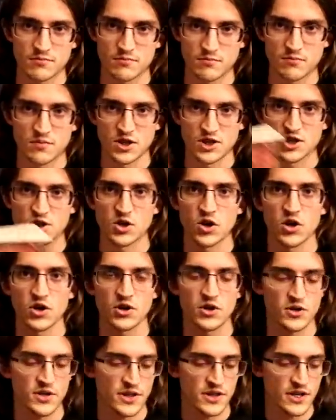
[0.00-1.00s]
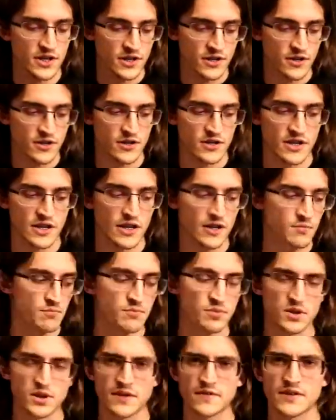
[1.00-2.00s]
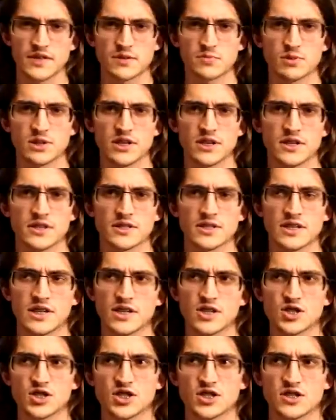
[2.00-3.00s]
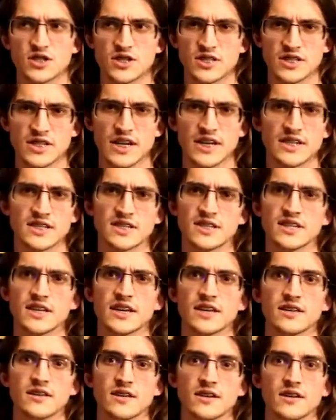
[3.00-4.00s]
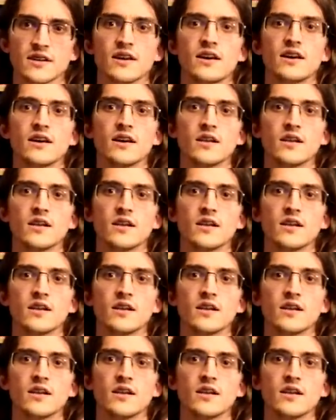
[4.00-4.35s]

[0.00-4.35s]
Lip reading: much longer and thicker, and I believe that's because he just decided to take the